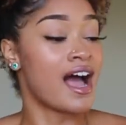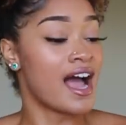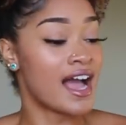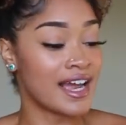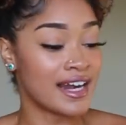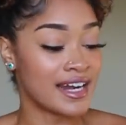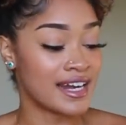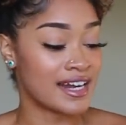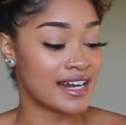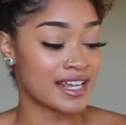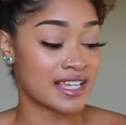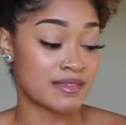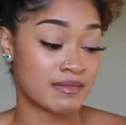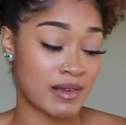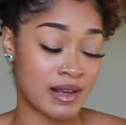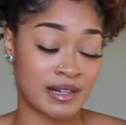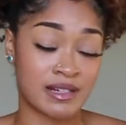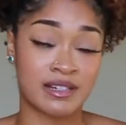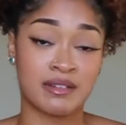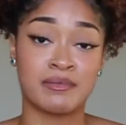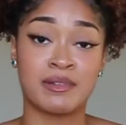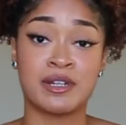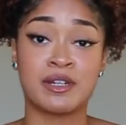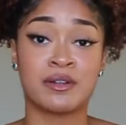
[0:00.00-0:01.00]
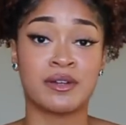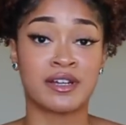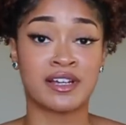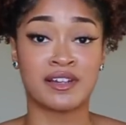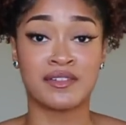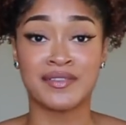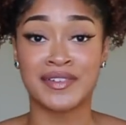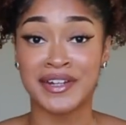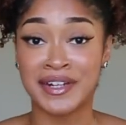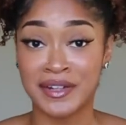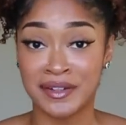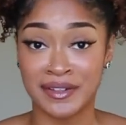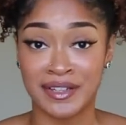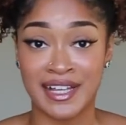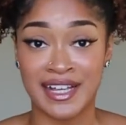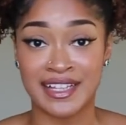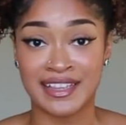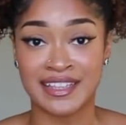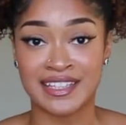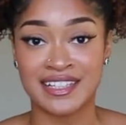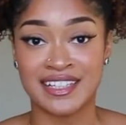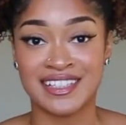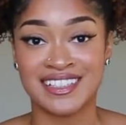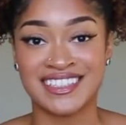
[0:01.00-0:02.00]
I didn't expect to be doing a video
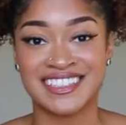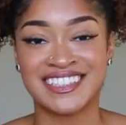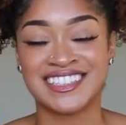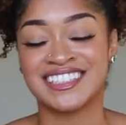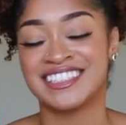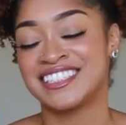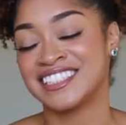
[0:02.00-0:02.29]
like this.